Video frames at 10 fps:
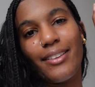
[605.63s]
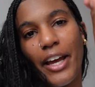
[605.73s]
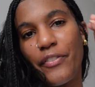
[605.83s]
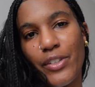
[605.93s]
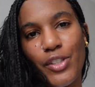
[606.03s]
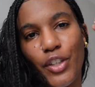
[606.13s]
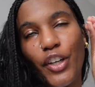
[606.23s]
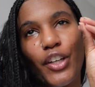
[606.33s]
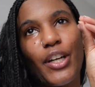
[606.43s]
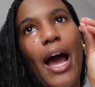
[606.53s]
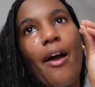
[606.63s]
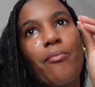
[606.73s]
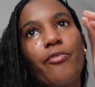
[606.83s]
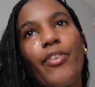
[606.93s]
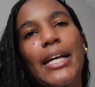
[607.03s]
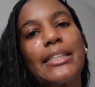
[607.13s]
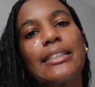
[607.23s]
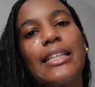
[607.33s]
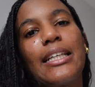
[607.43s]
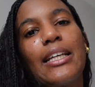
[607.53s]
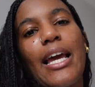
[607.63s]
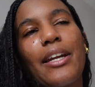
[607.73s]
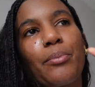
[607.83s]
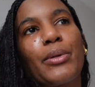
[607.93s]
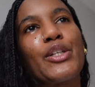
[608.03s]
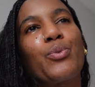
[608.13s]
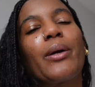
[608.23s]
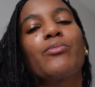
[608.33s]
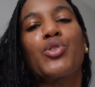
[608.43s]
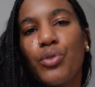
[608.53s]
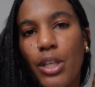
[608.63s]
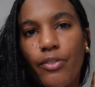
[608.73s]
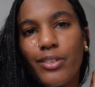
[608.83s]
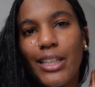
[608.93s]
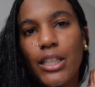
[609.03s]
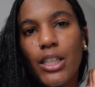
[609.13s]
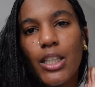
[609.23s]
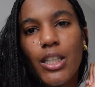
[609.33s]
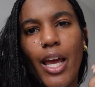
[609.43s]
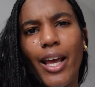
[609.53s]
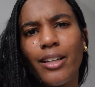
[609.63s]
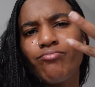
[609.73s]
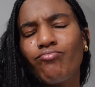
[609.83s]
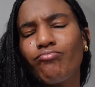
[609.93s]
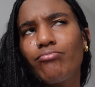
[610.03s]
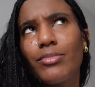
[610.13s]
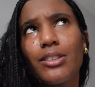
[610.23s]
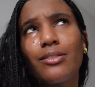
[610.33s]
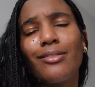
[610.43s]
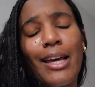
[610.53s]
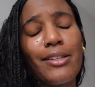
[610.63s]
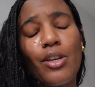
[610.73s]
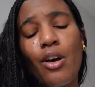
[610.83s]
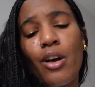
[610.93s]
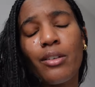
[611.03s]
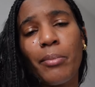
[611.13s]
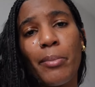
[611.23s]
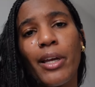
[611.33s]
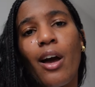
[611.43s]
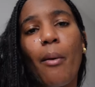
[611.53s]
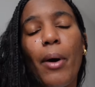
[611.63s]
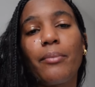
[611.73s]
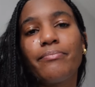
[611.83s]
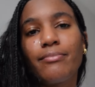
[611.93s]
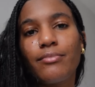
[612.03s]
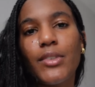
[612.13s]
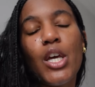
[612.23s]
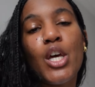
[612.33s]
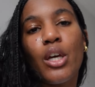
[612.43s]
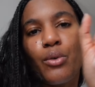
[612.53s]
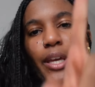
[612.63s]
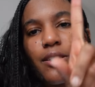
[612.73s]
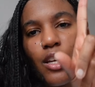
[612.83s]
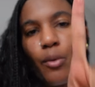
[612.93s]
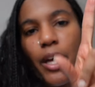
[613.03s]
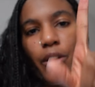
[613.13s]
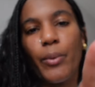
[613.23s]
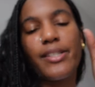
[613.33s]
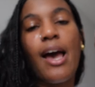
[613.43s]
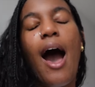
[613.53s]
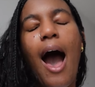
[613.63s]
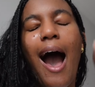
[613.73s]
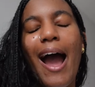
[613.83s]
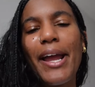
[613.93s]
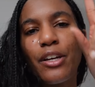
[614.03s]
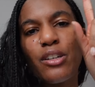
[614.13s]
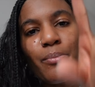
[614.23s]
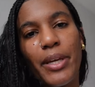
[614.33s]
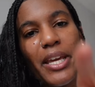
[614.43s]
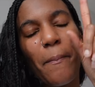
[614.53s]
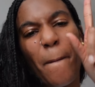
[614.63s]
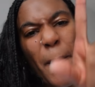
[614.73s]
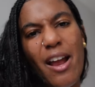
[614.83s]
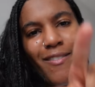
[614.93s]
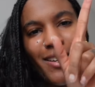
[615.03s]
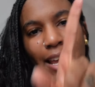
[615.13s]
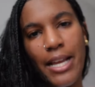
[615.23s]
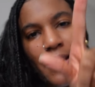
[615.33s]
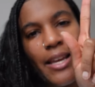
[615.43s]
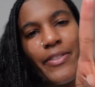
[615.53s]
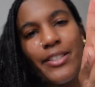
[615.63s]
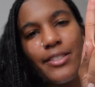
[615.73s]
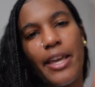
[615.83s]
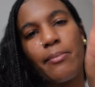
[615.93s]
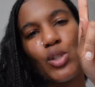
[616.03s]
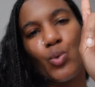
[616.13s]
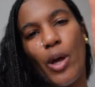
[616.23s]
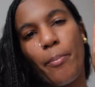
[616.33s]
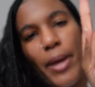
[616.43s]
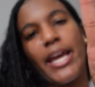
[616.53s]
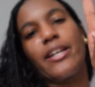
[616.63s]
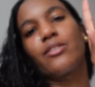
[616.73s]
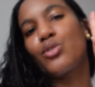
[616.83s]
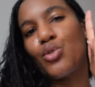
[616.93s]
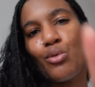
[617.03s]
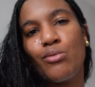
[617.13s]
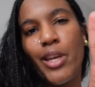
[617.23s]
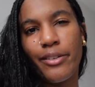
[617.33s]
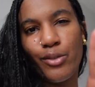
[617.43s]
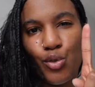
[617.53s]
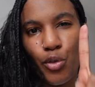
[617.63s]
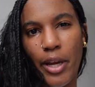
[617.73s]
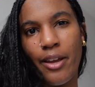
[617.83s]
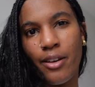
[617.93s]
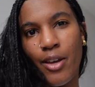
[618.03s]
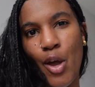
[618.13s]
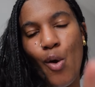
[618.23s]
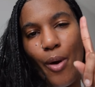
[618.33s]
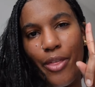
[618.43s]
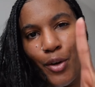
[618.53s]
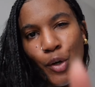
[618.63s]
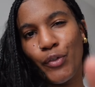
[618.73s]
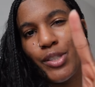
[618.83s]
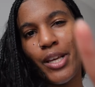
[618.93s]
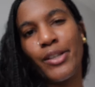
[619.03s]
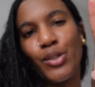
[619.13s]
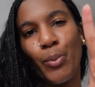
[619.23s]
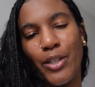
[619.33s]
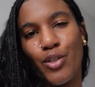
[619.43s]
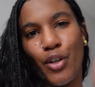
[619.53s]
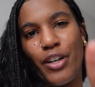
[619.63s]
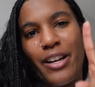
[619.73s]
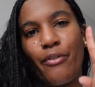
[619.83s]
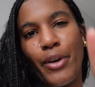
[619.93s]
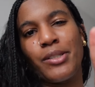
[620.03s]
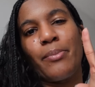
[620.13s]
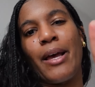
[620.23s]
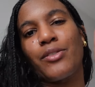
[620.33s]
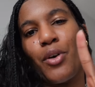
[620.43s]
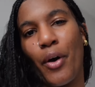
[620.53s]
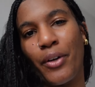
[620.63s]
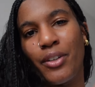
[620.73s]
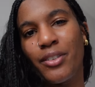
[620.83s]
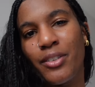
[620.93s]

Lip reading: life is good. I'm finally at a place where I'm truly feeling good, and that's on me being a hot mom. You can't tell me otherwise. I could be marinating in the same sweatpants 2 days straight with an oversized sweatshirt and a face mask on,